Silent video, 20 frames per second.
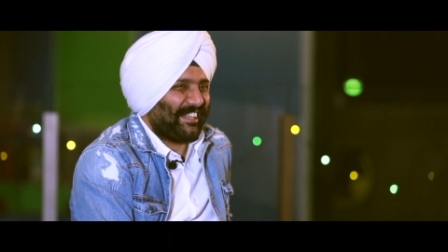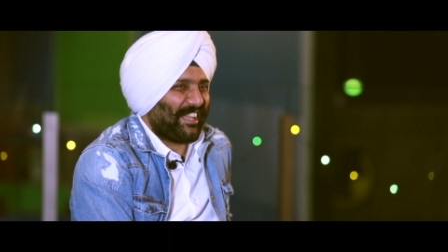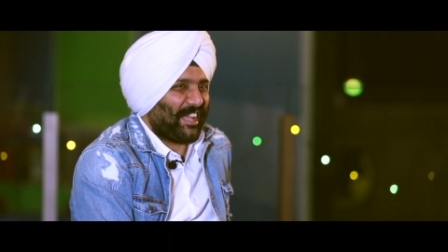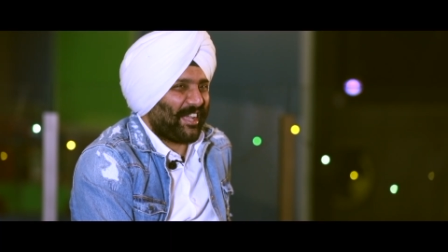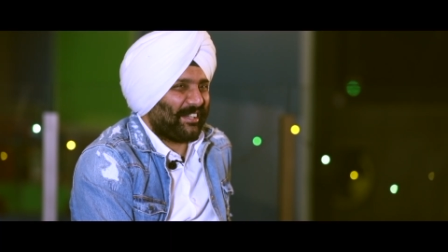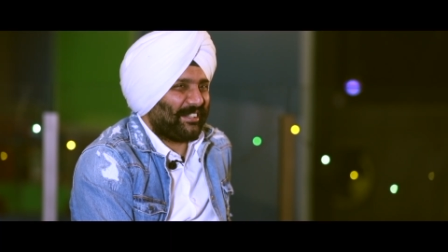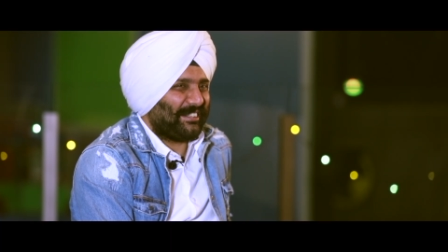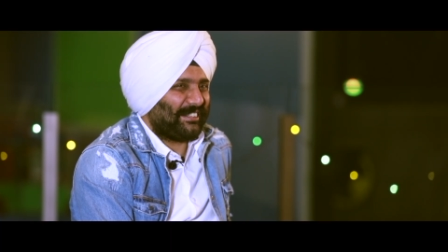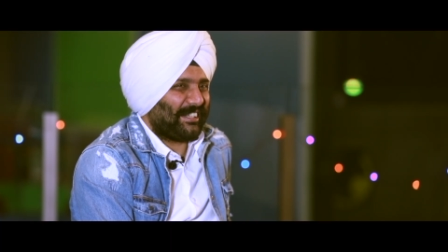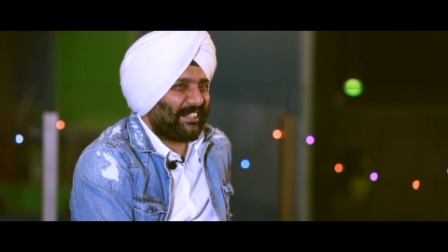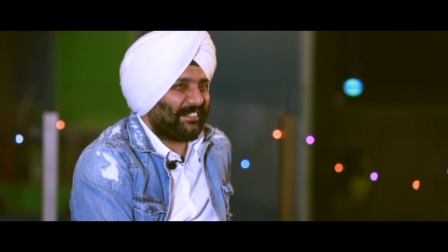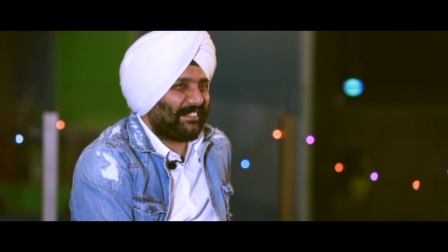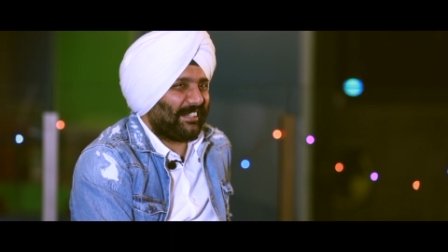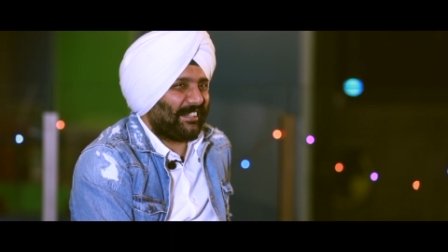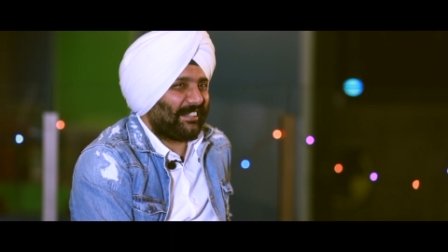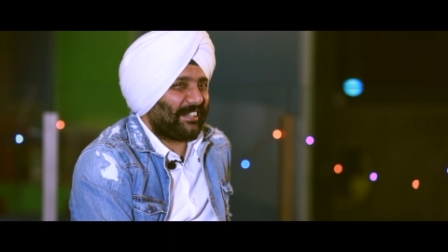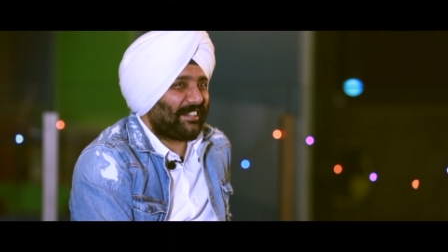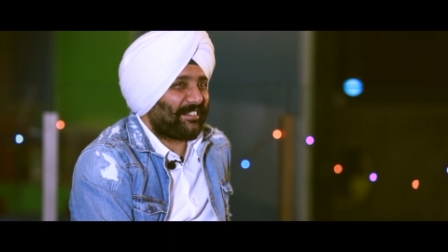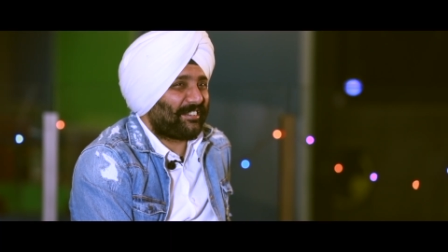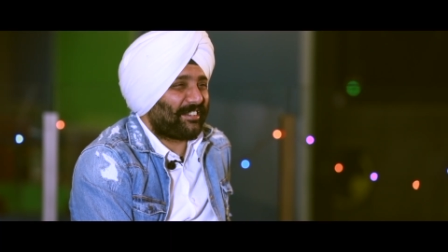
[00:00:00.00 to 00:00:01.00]
Yeah,
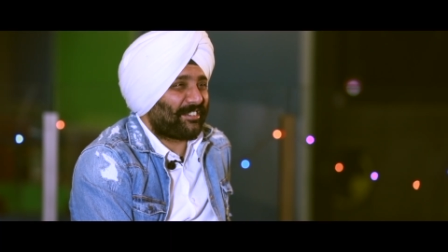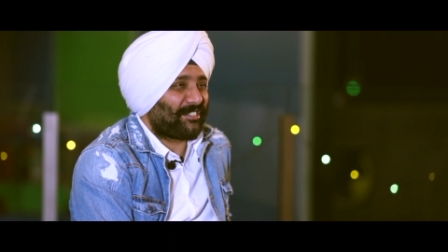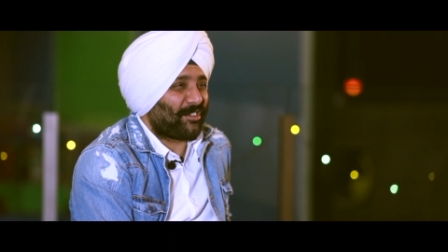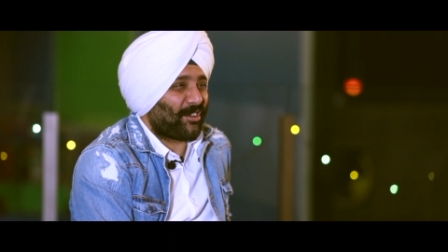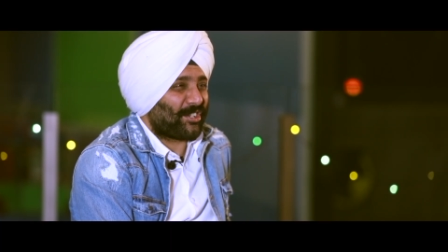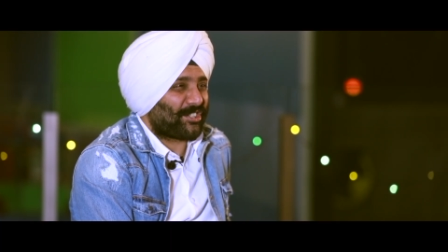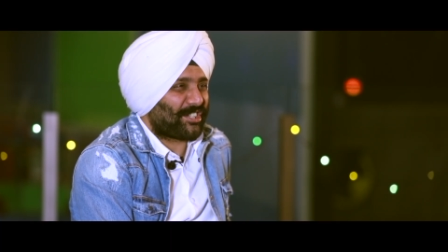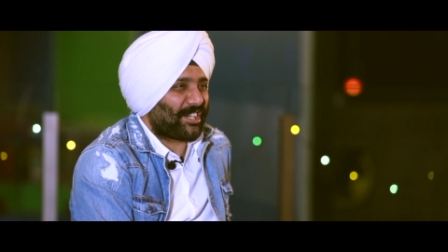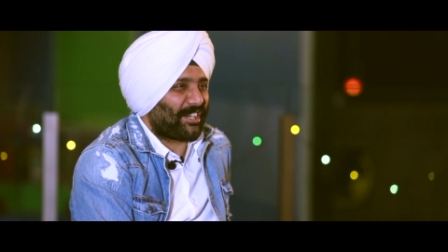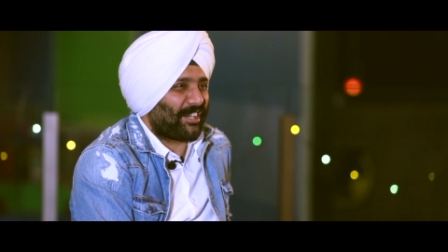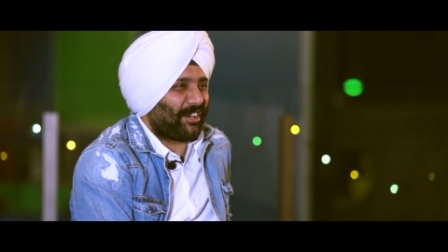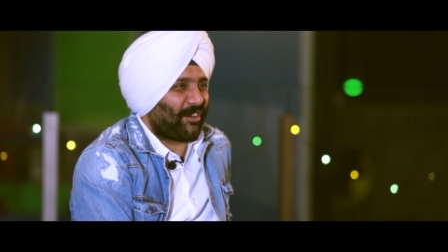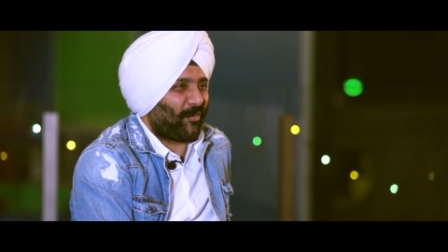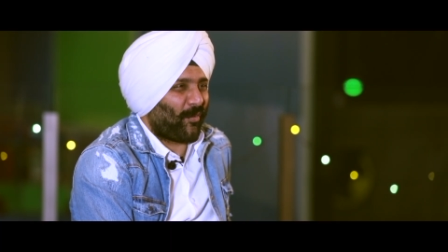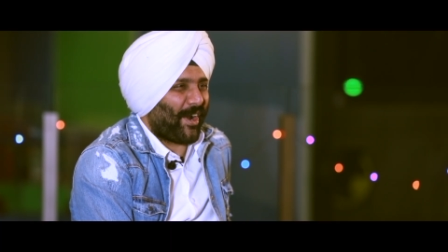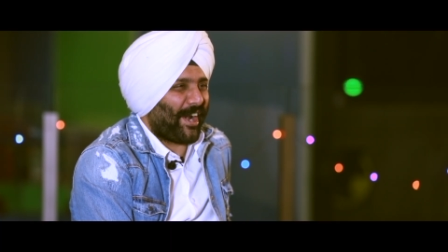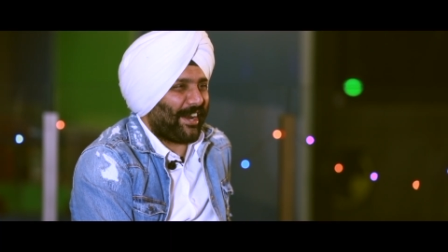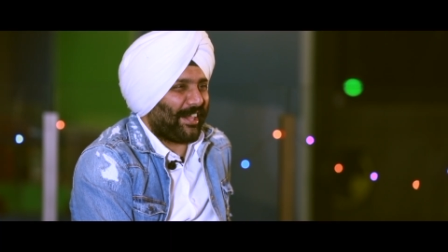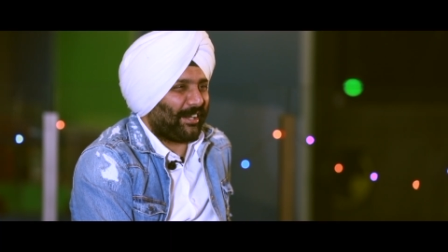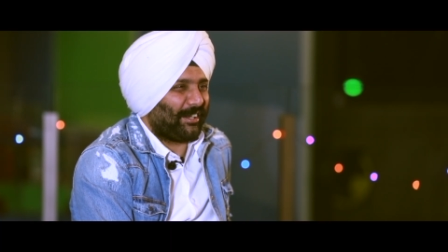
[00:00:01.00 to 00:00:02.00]
it is a situation
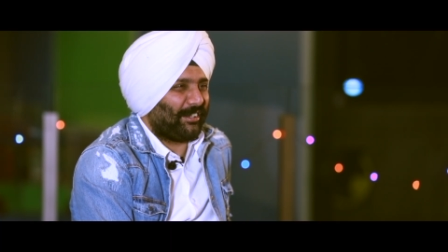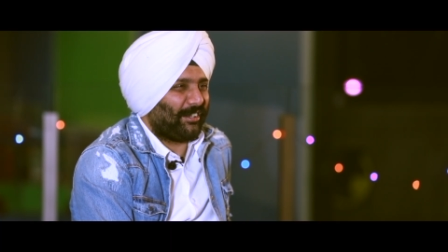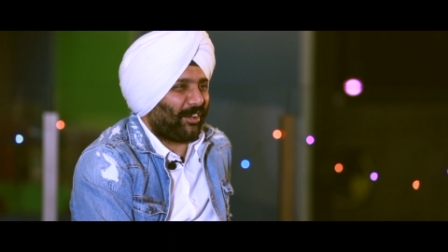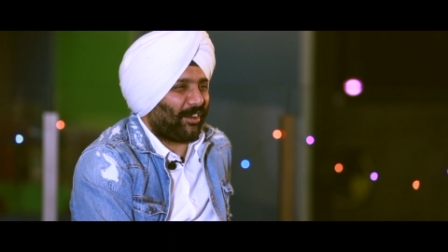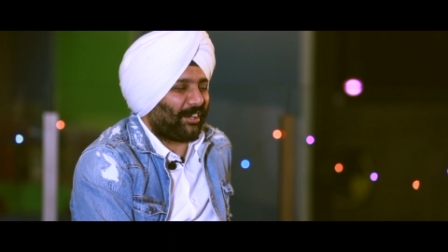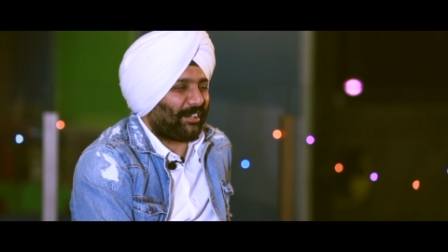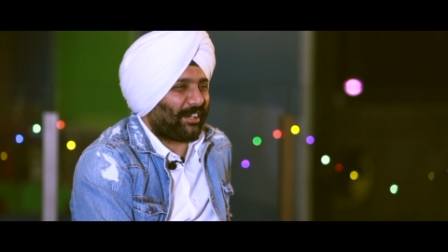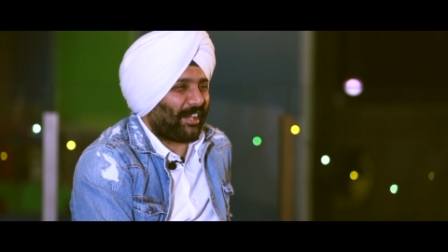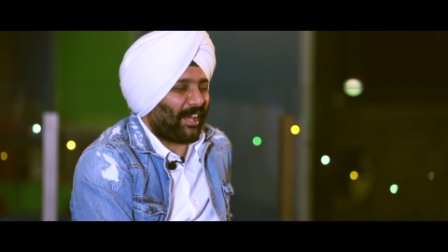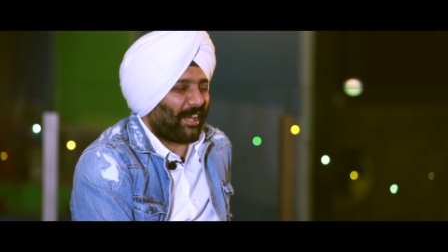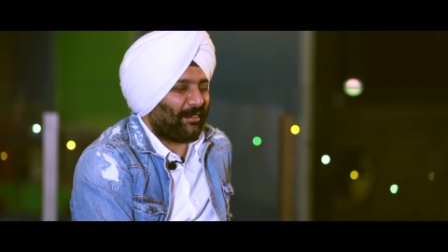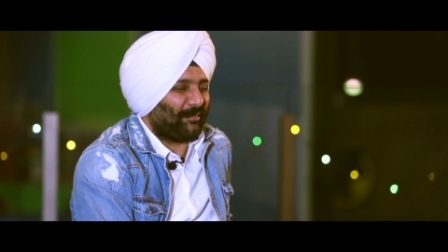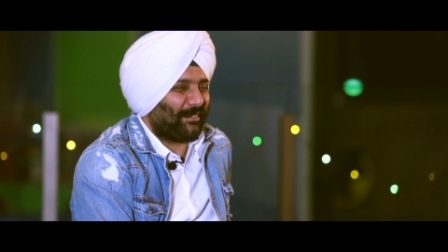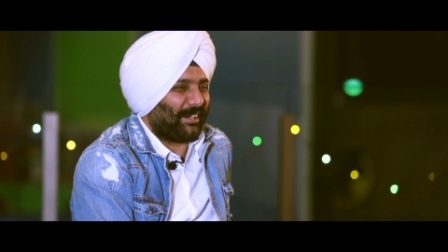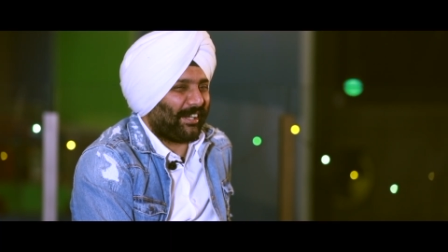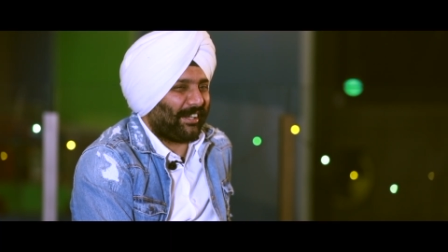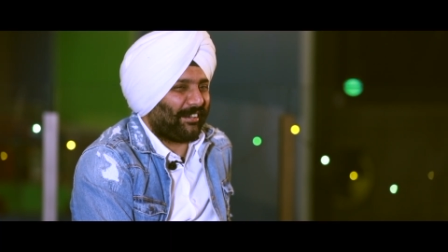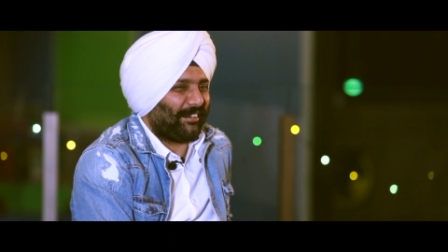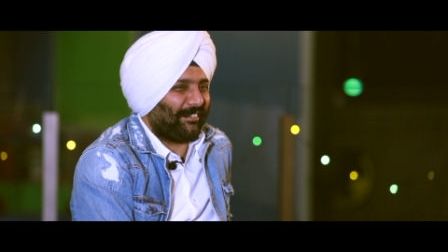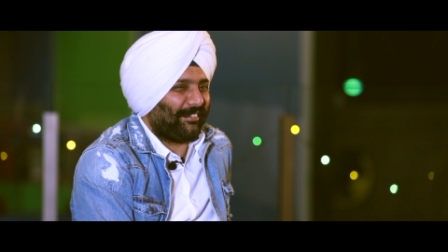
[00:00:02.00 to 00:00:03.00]
in a wedding lot
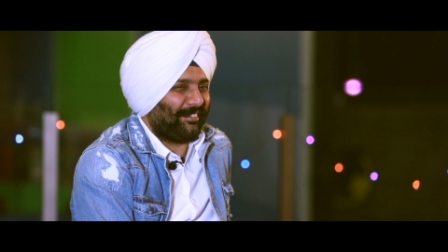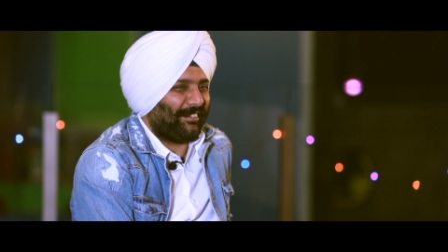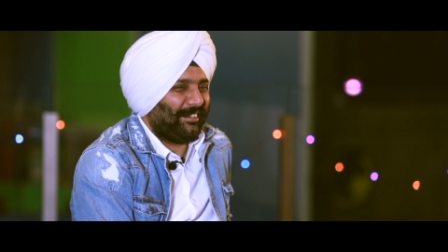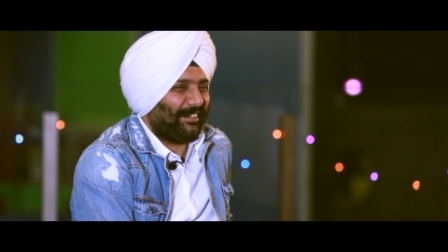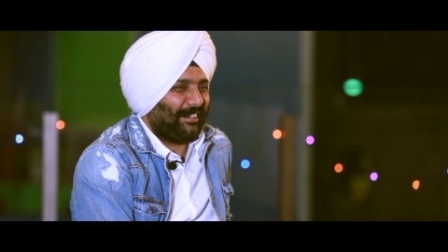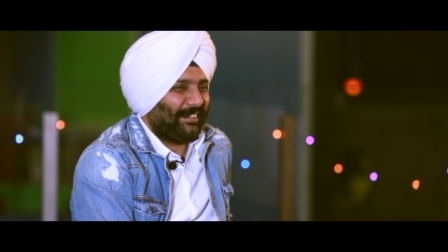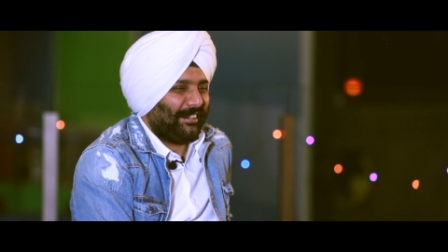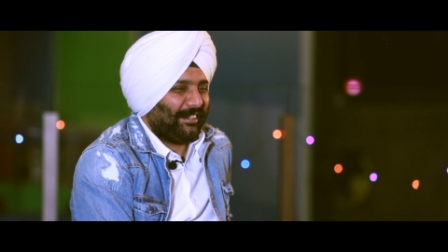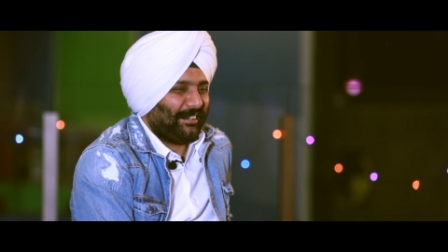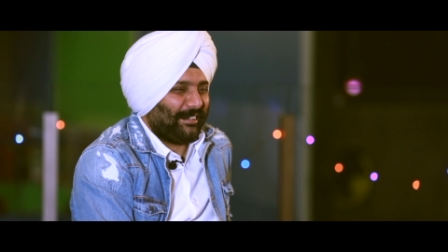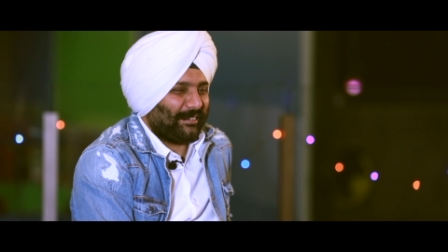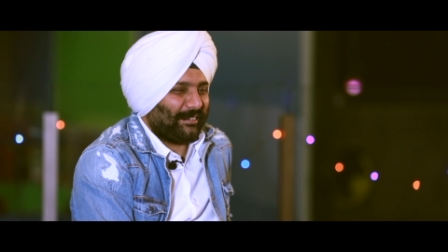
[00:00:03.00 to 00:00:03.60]
time, like